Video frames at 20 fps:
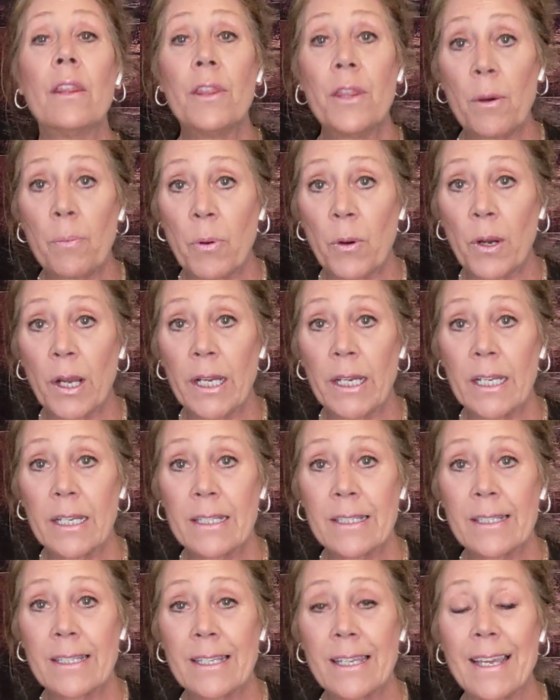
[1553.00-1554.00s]
the point
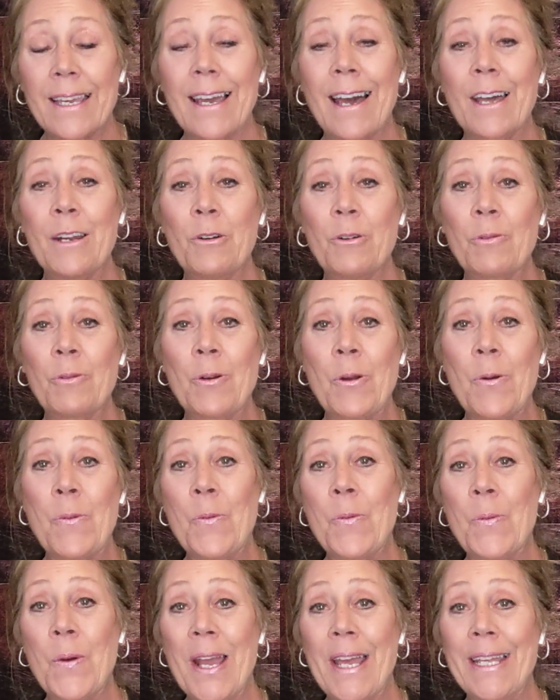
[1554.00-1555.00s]
is, I don't
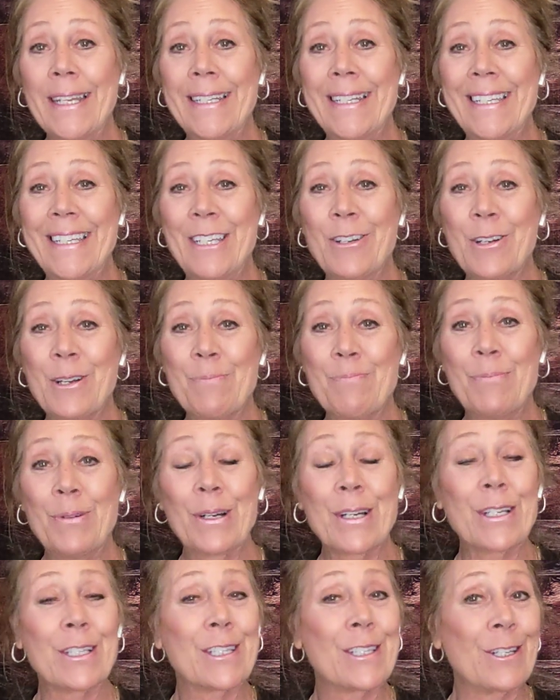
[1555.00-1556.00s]
know when. You can
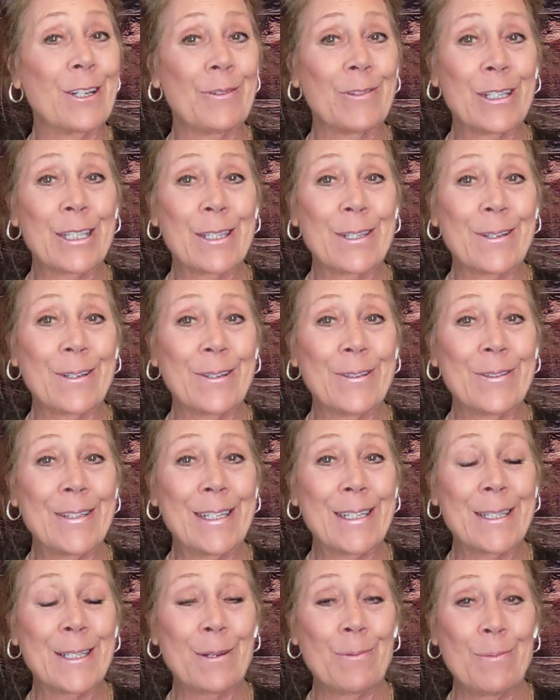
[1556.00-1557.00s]
book a service through
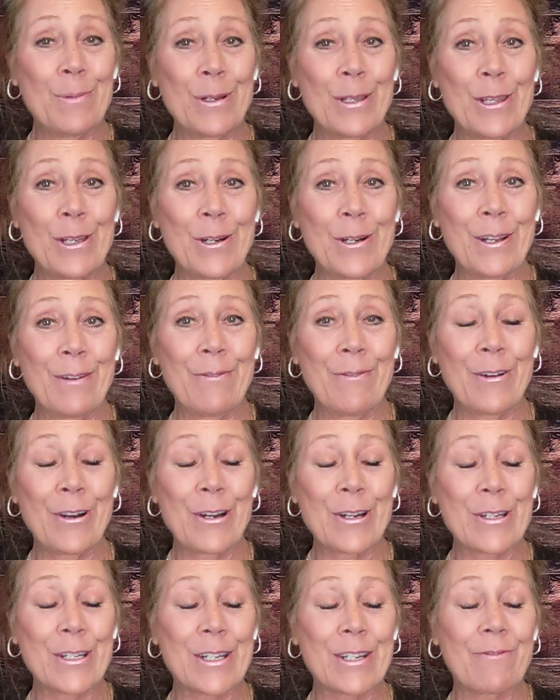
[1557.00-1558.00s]
December
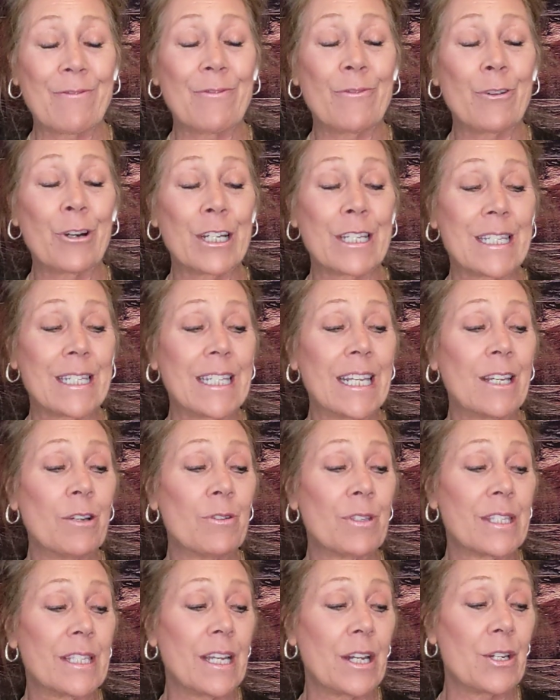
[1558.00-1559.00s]
thirty-first for
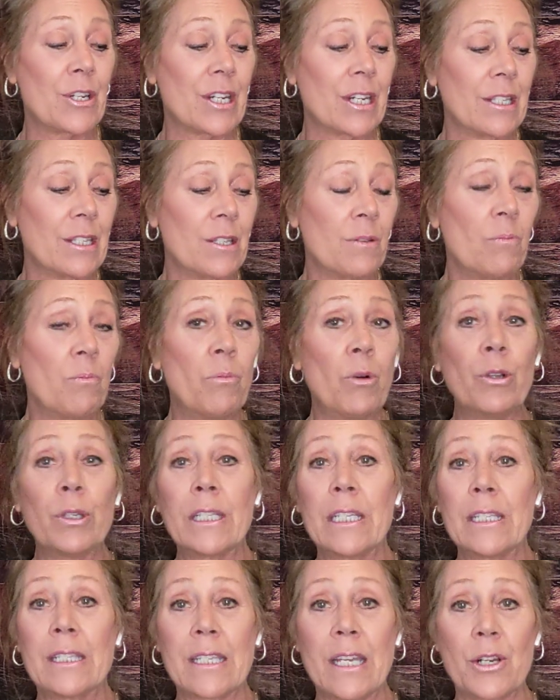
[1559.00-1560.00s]
single sessions,
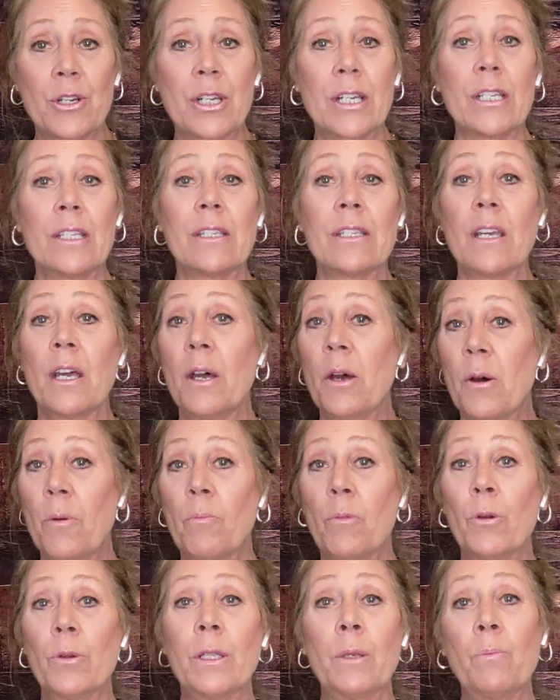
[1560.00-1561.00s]
multi-sessions,
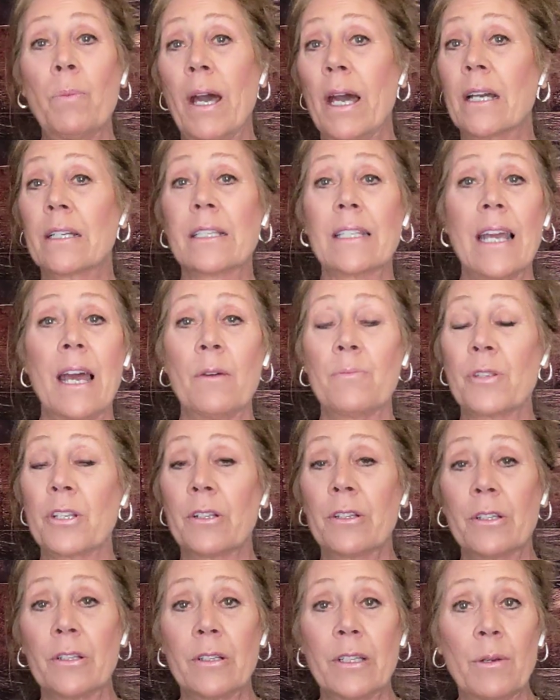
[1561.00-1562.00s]
multi-packs,
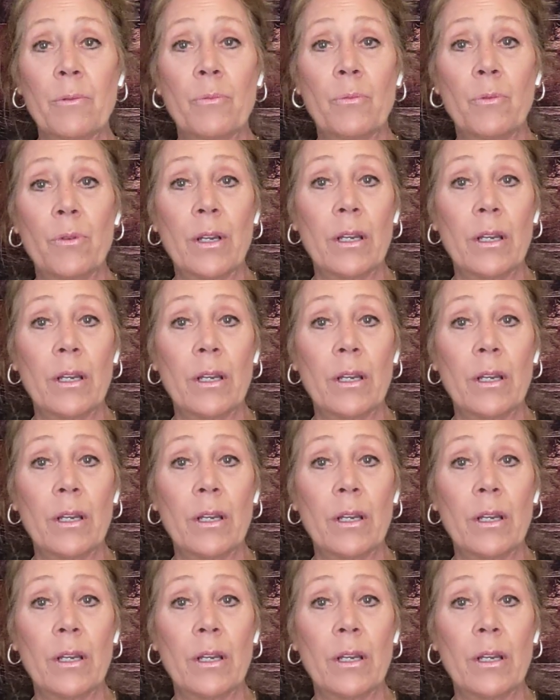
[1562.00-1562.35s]
absolutely,